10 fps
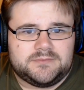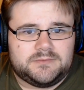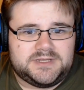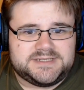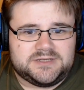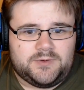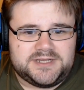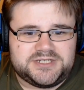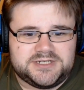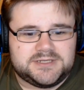is the
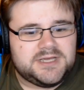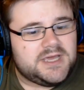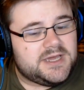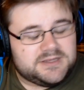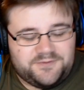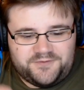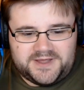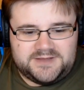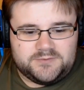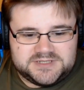question. The
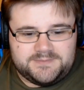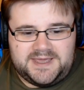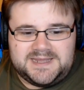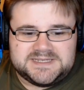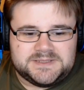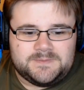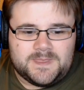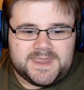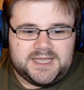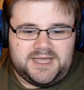fight was amazing.
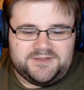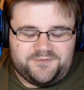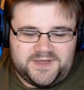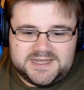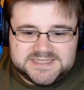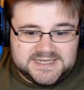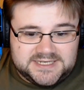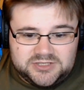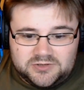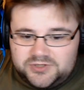At first, I
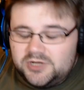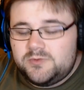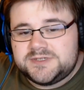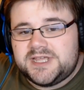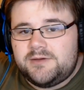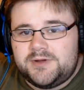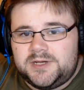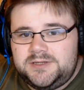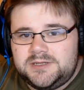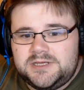did not know what was going
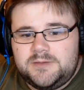on.